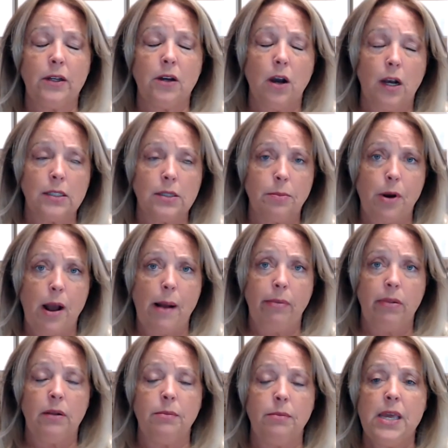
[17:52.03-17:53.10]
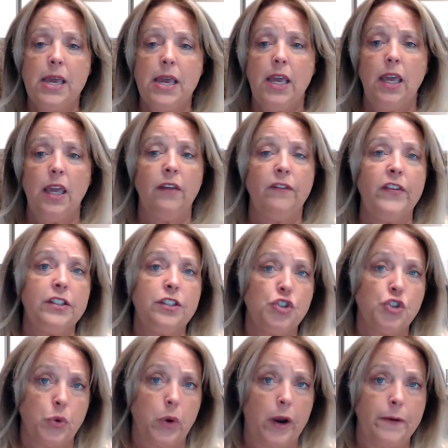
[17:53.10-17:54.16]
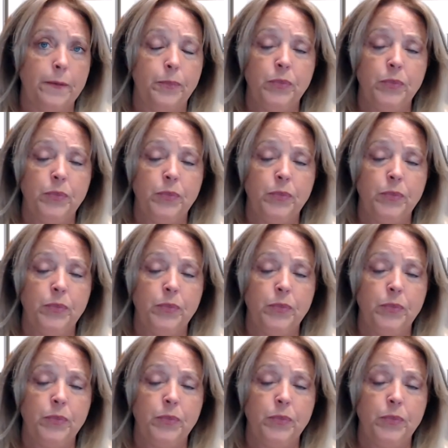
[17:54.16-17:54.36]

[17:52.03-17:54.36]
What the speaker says: cause a problem if it's short.